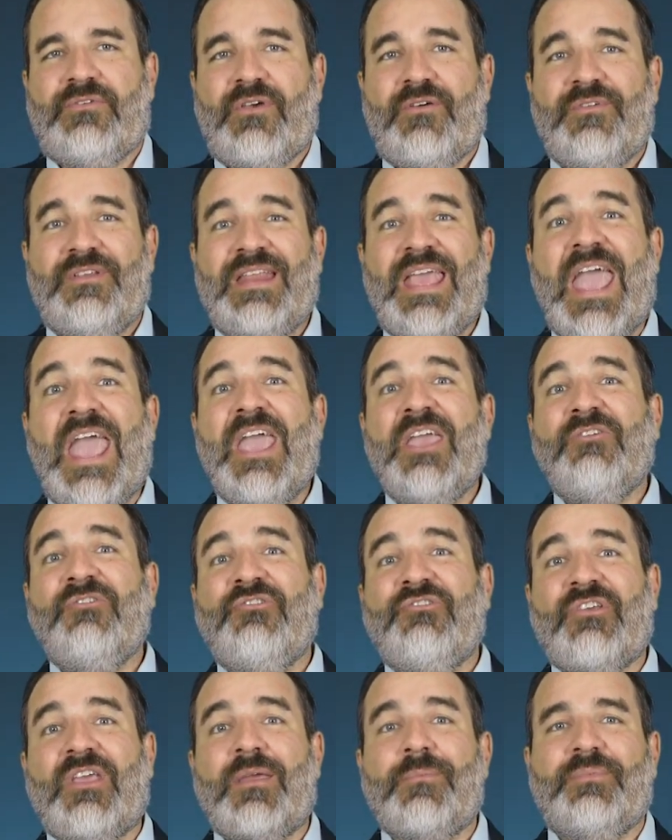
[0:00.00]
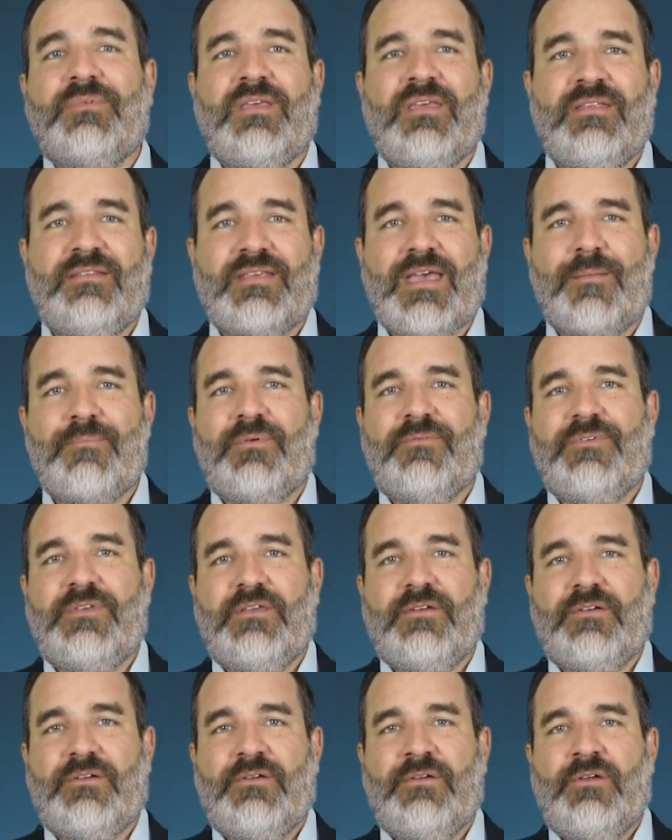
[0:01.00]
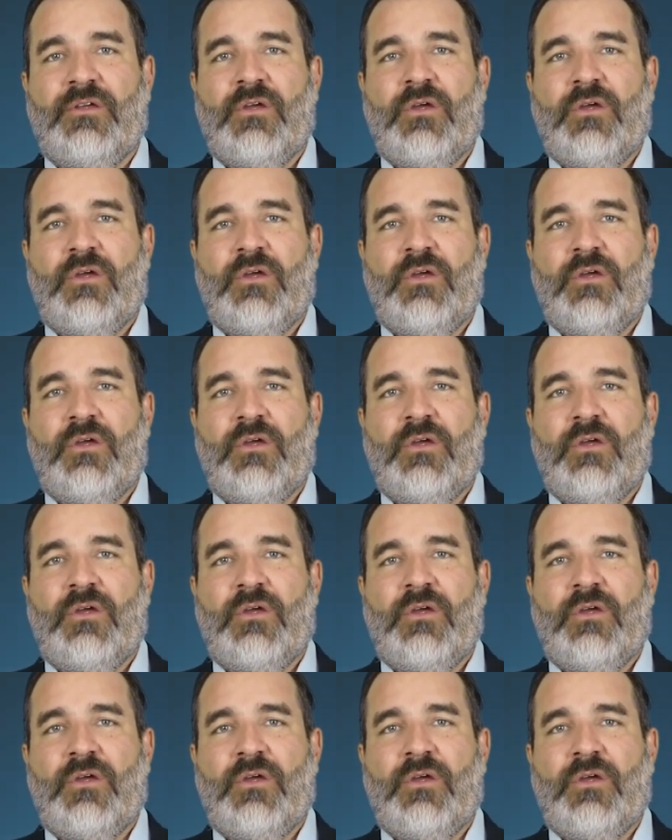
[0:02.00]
of an H-shaped type of year,